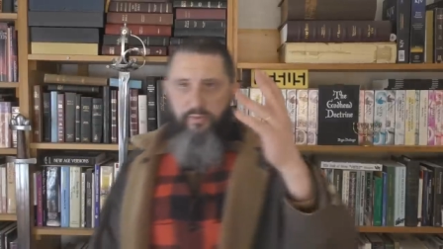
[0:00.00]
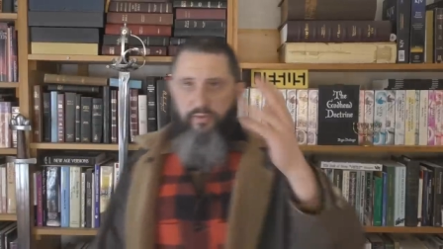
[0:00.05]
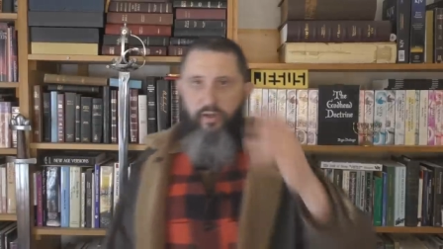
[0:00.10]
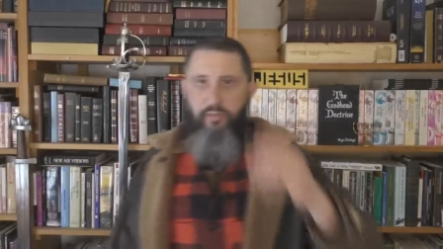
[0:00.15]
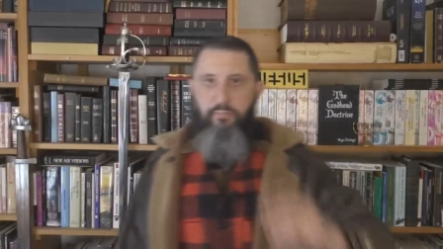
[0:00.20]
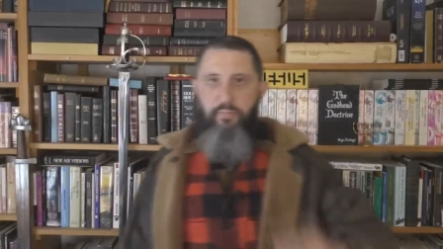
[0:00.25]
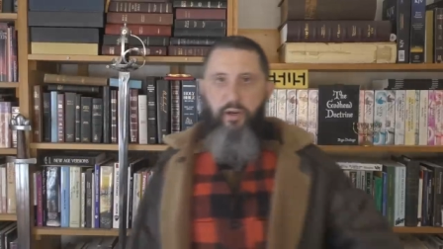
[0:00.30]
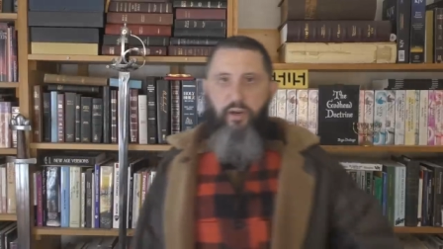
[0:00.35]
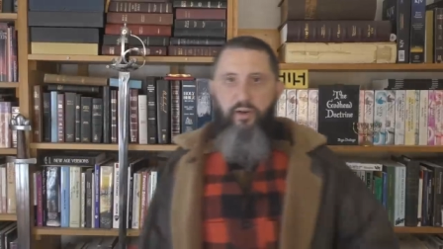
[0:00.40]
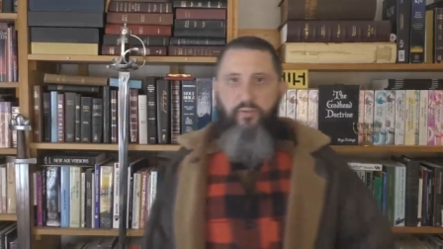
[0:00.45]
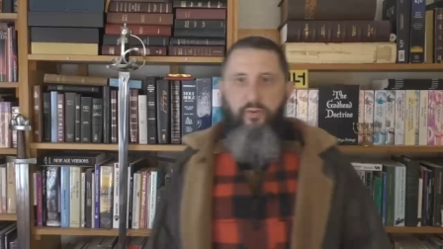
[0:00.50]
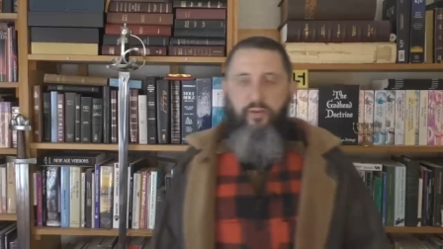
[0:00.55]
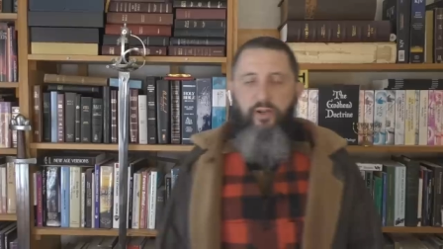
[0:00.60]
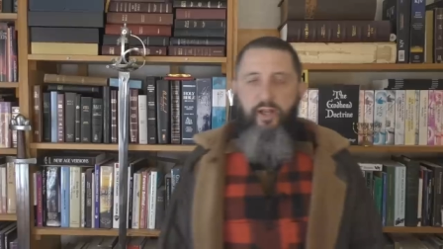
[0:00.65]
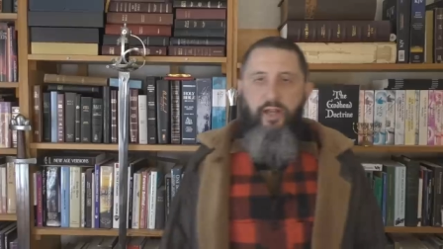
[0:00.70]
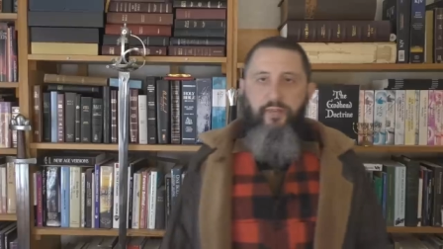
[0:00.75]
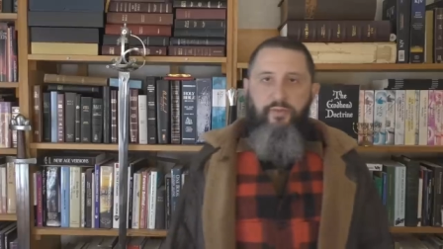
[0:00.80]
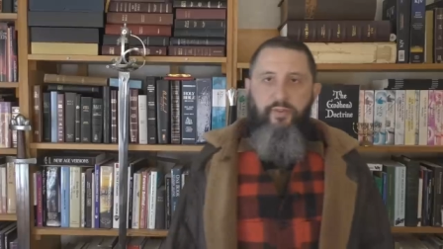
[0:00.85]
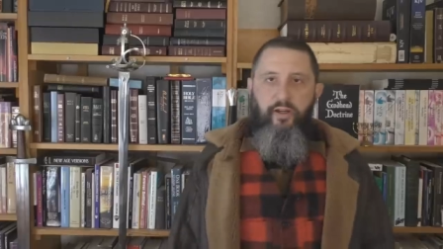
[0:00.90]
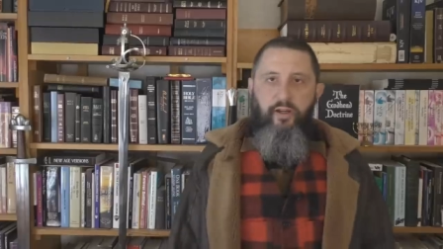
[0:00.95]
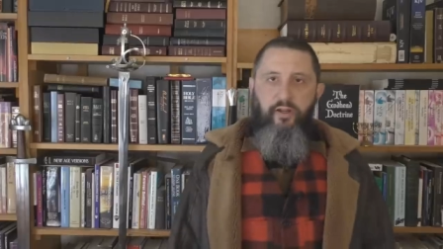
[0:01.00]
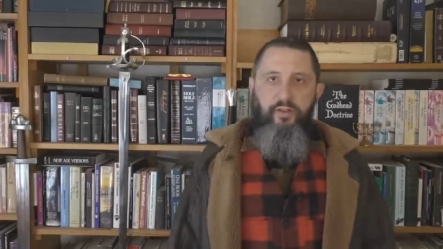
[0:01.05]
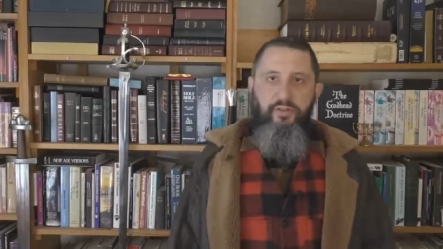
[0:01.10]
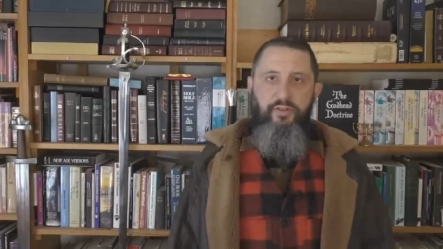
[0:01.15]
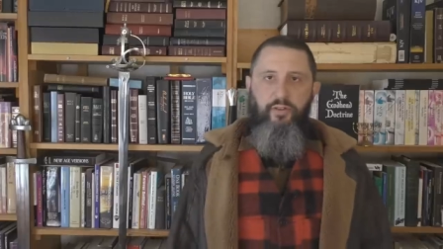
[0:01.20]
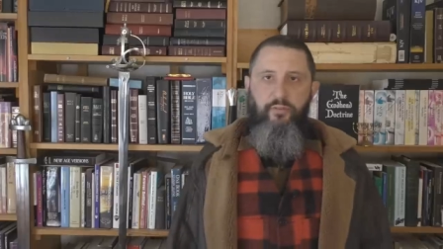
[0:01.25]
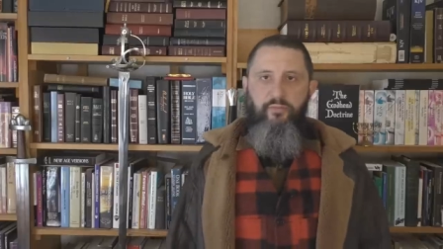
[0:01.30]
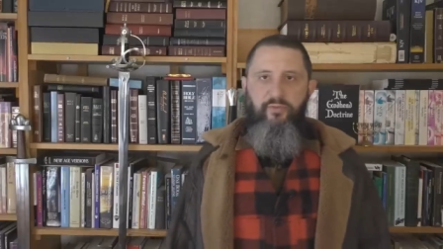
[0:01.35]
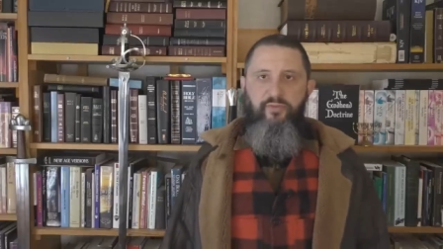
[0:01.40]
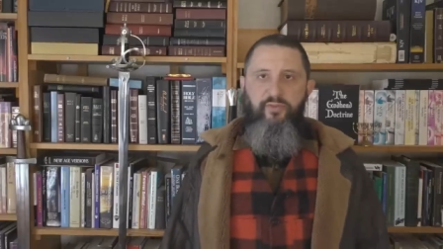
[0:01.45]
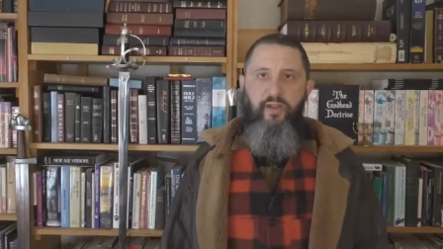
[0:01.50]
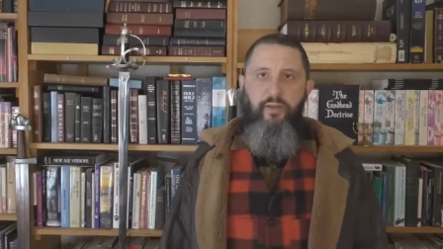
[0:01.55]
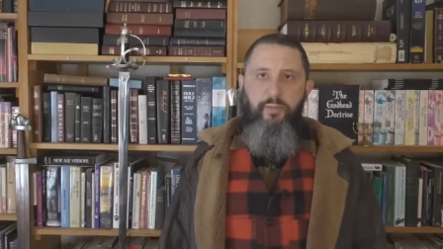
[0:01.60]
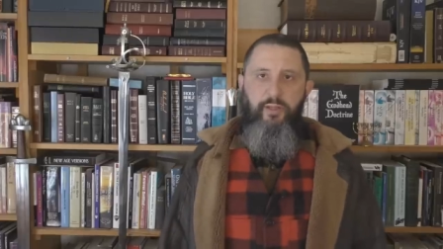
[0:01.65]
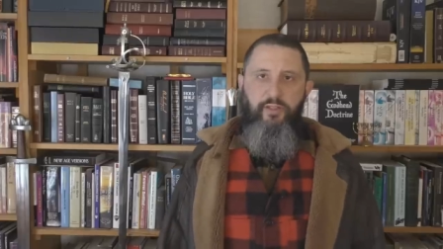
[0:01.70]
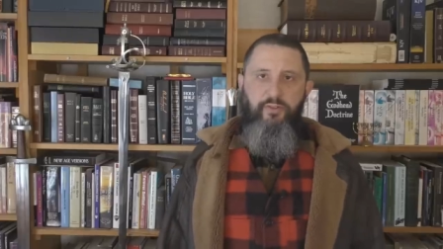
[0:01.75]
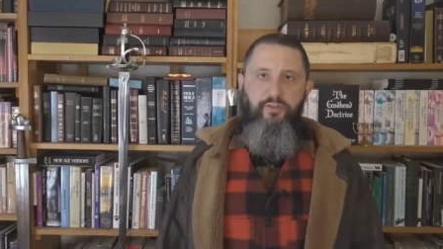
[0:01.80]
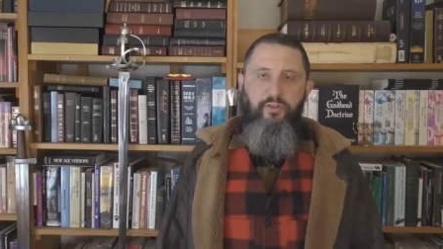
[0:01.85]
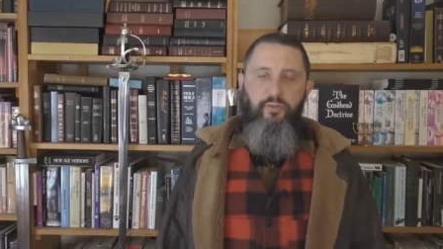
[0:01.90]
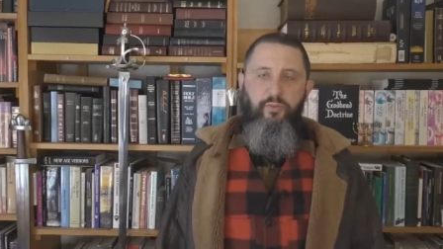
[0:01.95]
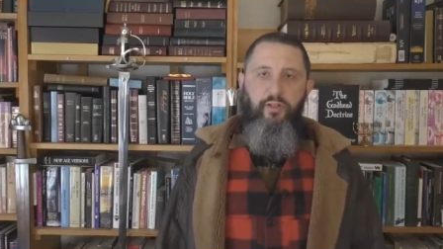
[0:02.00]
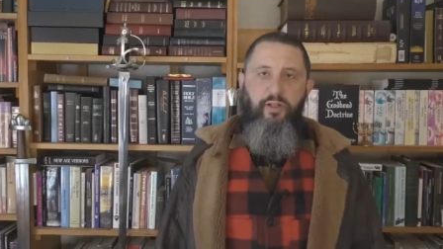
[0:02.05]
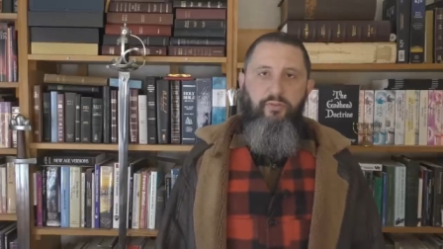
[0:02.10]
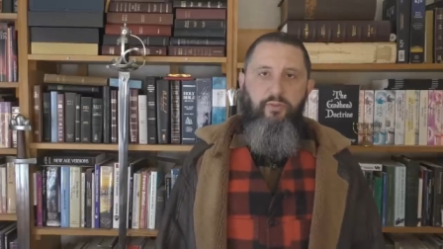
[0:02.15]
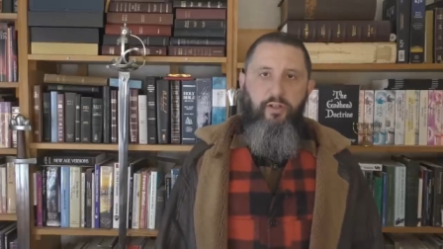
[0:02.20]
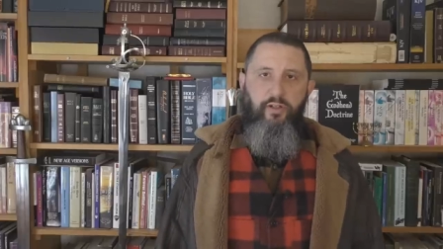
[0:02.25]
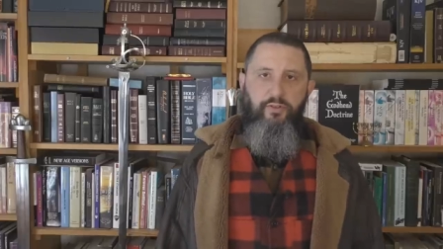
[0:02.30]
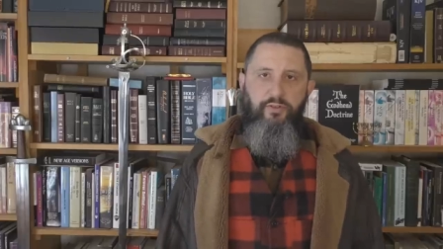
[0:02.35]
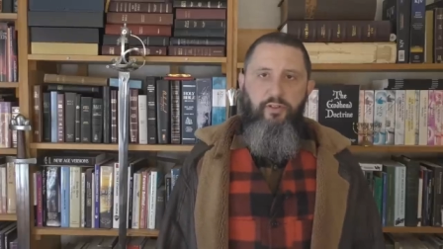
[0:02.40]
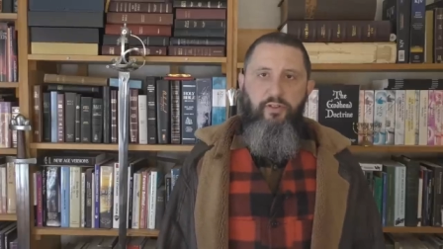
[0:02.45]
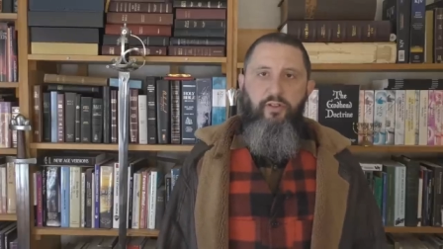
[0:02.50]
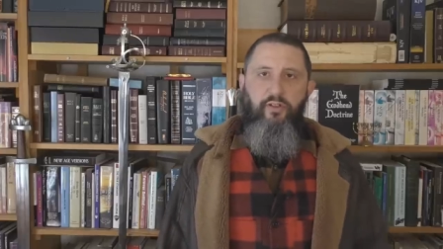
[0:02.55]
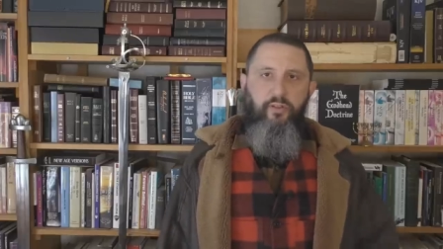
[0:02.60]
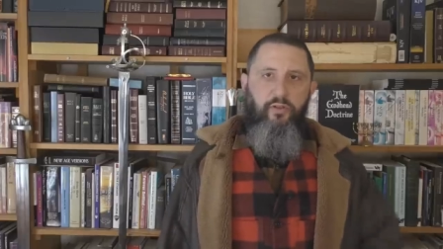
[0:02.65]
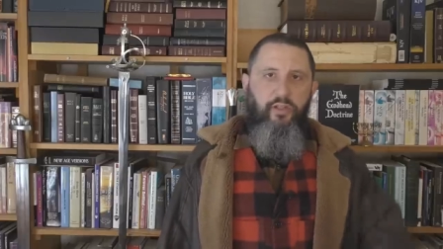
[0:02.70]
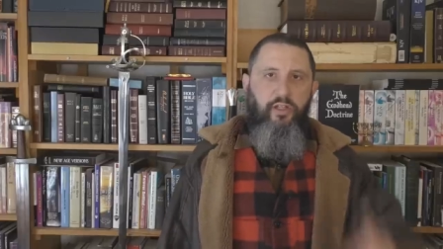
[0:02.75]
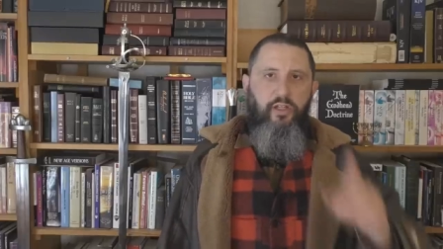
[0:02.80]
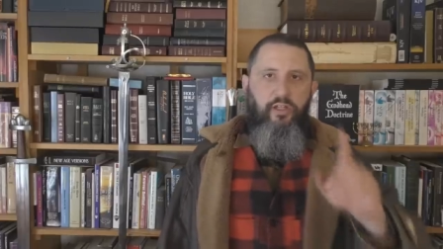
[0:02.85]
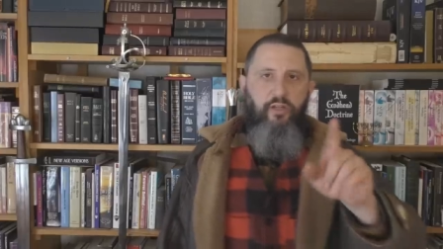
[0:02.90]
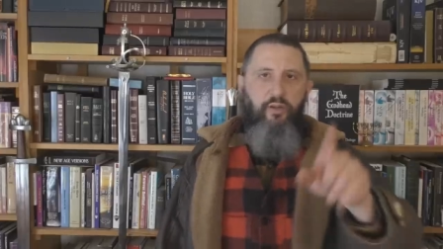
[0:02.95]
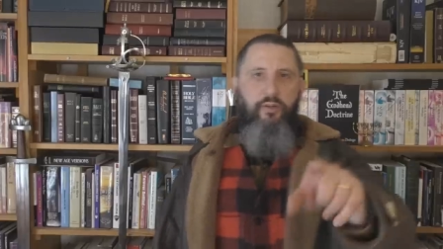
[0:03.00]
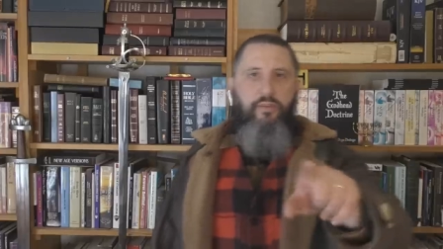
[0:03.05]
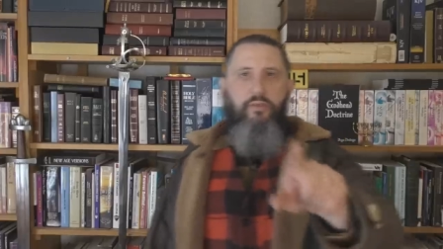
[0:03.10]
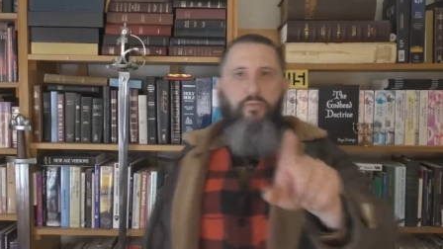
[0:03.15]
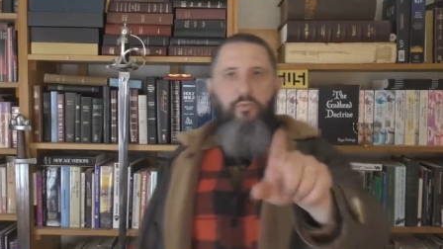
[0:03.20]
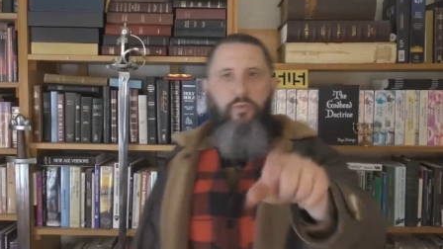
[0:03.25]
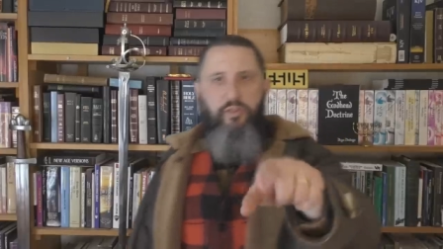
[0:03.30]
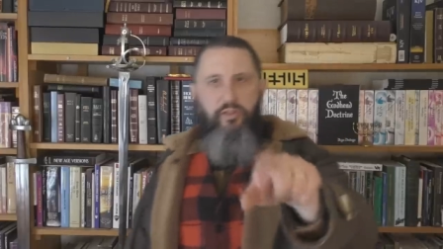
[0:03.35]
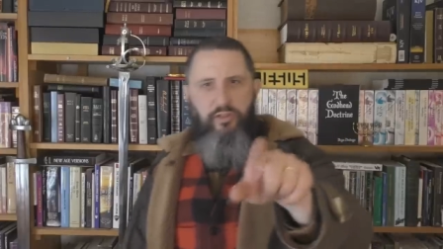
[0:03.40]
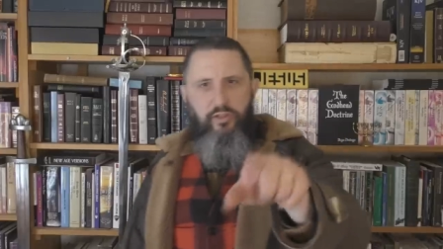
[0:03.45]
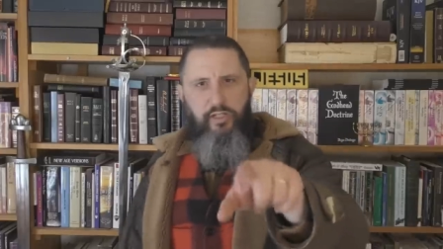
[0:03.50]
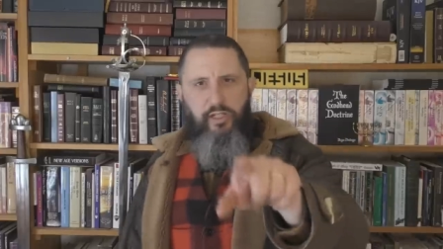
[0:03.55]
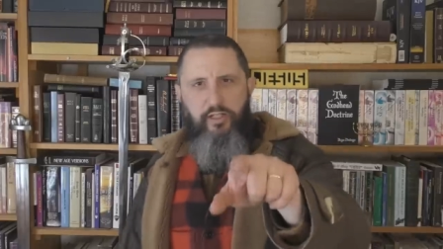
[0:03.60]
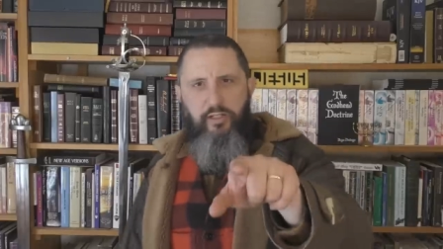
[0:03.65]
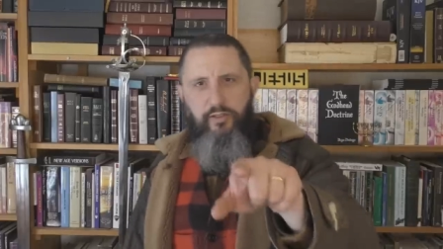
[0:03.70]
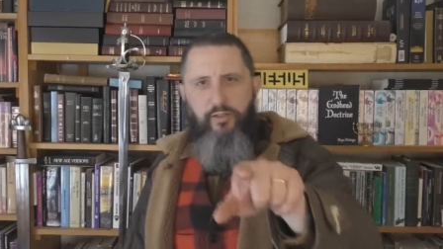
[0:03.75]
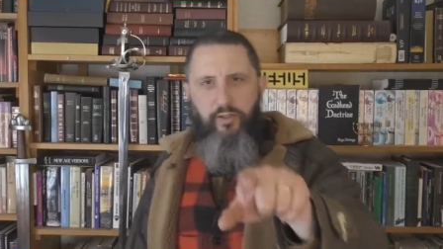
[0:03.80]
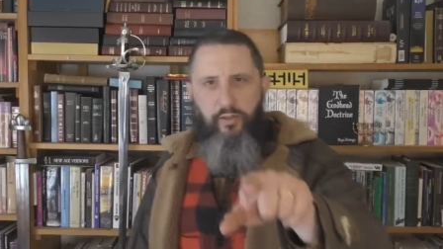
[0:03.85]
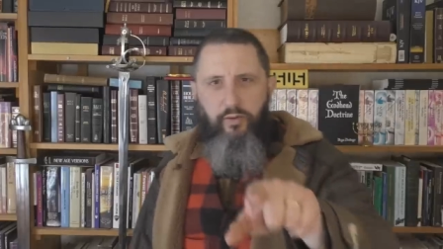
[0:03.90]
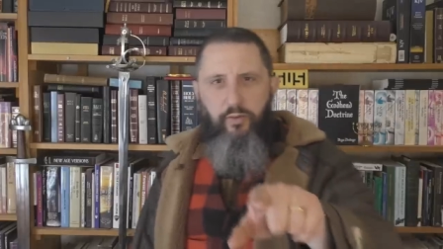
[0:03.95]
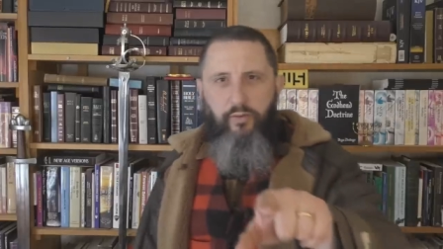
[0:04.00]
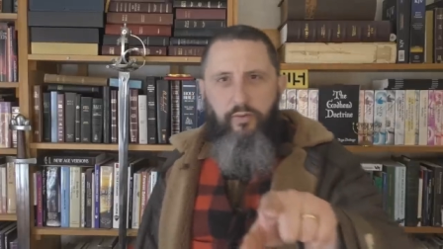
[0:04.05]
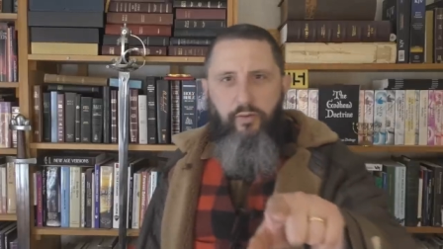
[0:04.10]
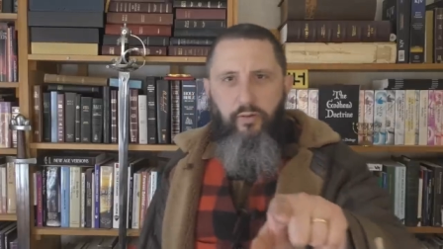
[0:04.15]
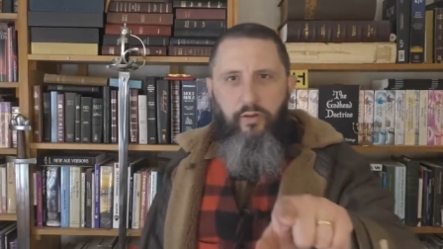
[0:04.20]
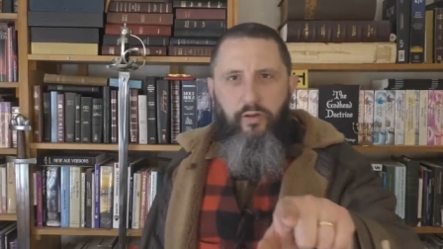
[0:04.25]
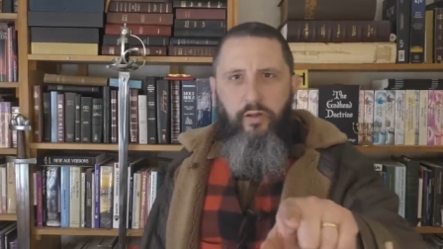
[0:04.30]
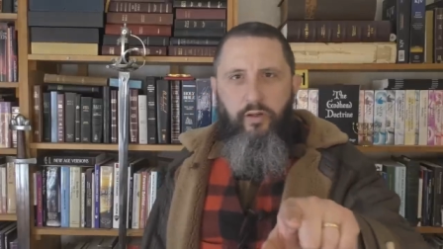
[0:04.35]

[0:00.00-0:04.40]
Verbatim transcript: if you're a pervert out there or some feminist or whatever else, you know the, you know what you need to do?